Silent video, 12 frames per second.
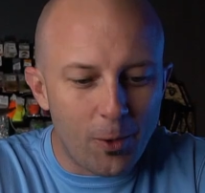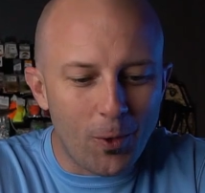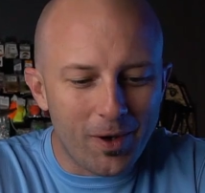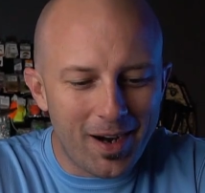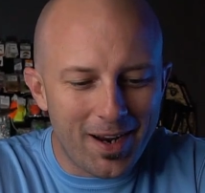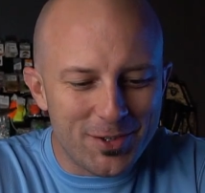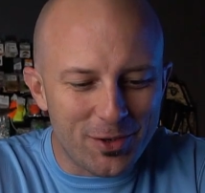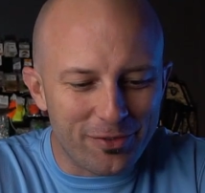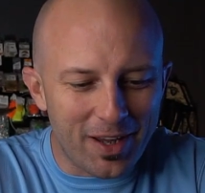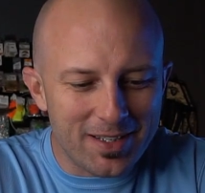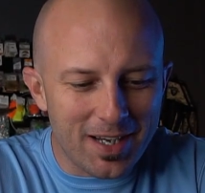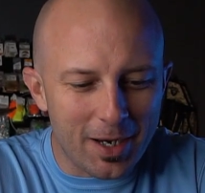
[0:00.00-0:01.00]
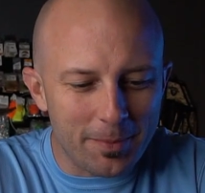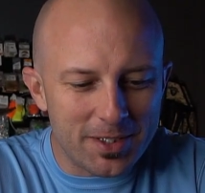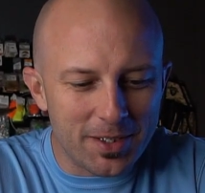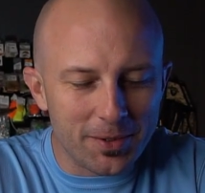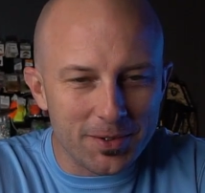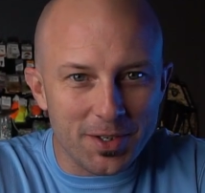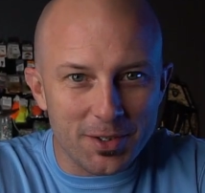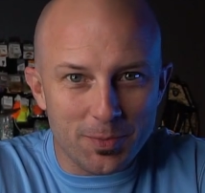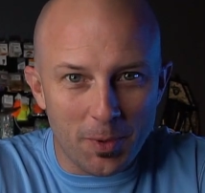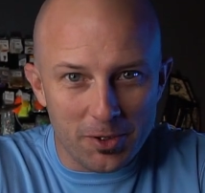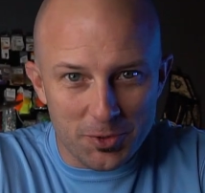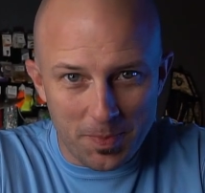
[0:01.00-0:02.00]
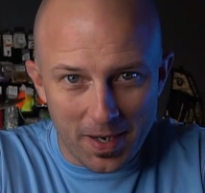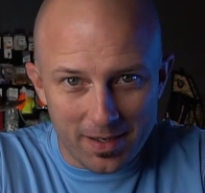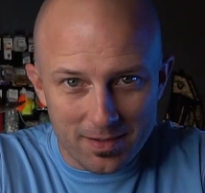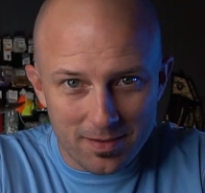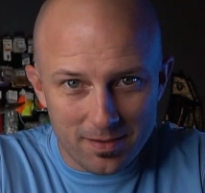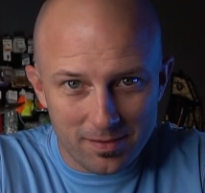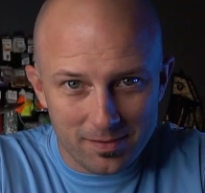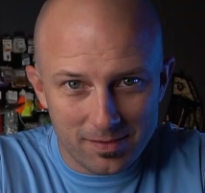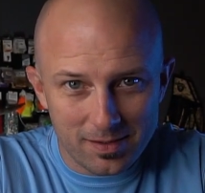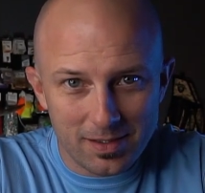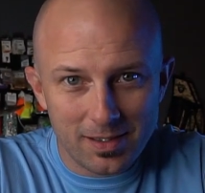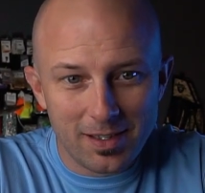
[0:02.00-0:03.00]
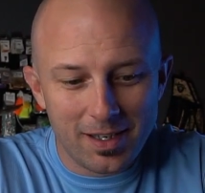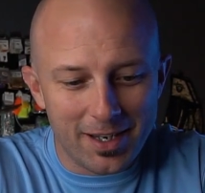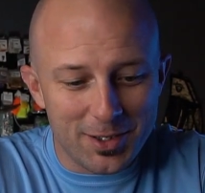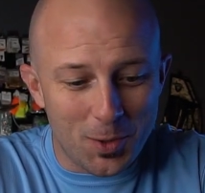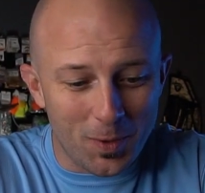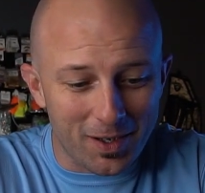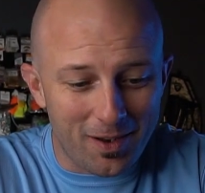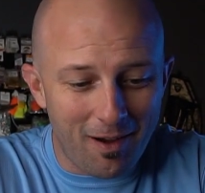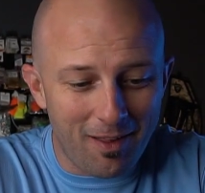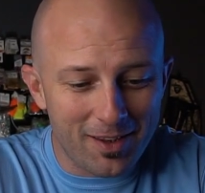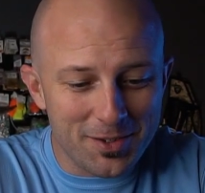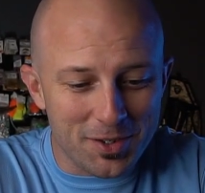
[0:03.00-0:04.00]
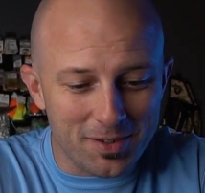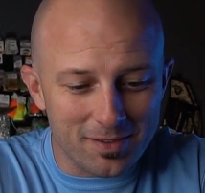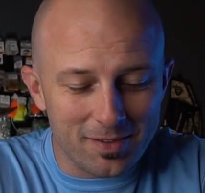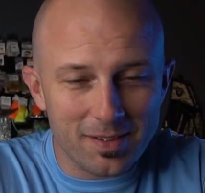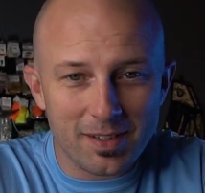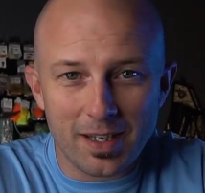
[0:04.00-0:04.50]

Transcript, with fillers: to organize your fly tying materials in a small space. He's going to college, and